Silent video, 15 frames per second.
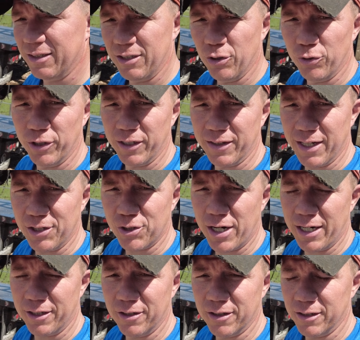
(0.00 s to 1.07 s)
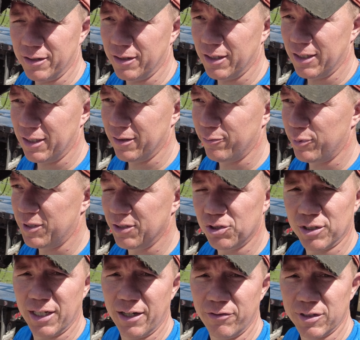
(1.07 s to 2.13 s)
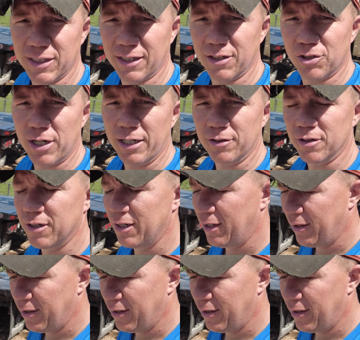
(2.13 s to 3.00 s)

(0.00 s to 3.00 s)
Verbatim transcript: go look at that tractor and uh, potentially have a second tractor.